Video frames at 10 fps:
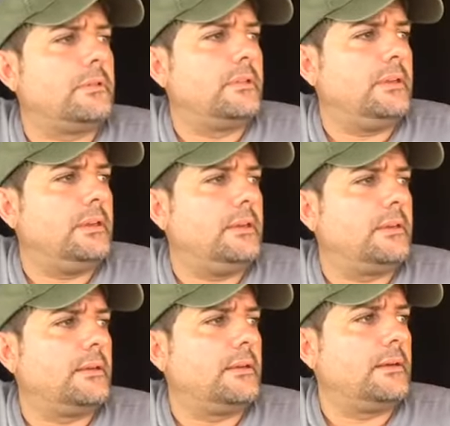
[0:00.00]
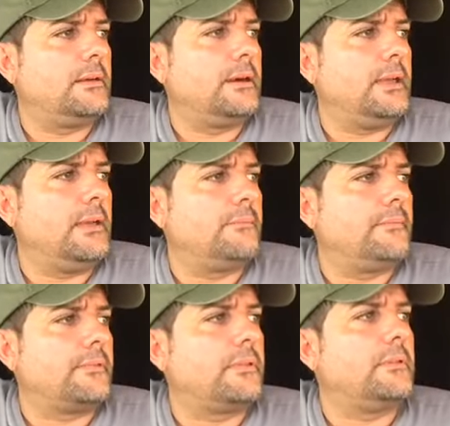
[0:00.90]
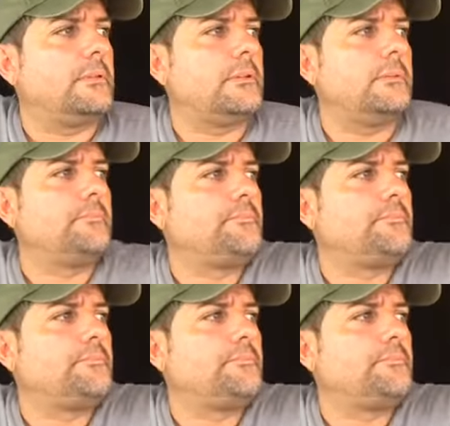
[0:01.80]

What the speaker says: the I Am Fertility.